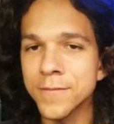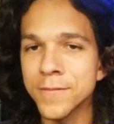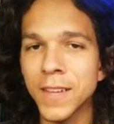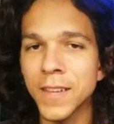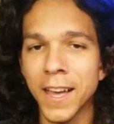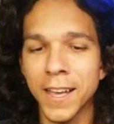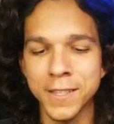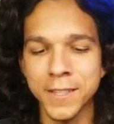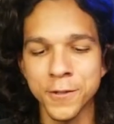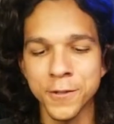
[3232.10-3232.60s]

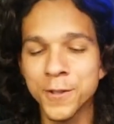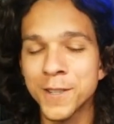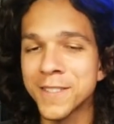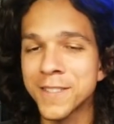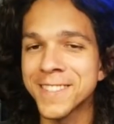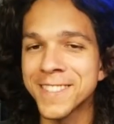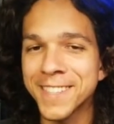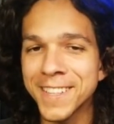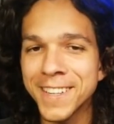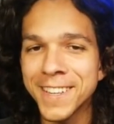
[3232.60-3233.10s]
as you can
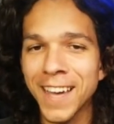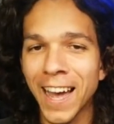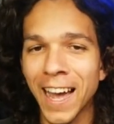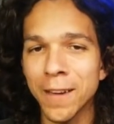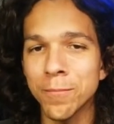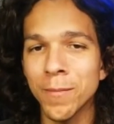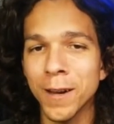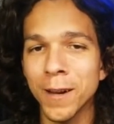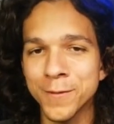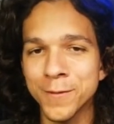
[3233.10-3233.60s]
see, I
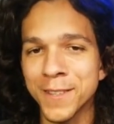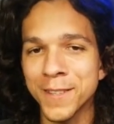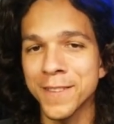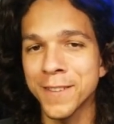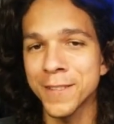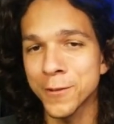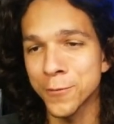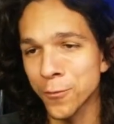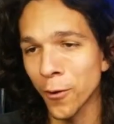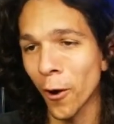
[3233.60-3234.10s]
mounted
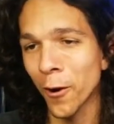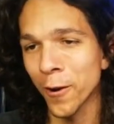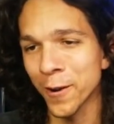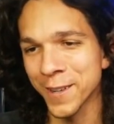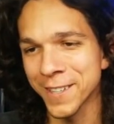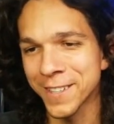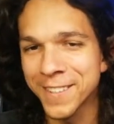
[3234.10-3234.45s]
this wrong.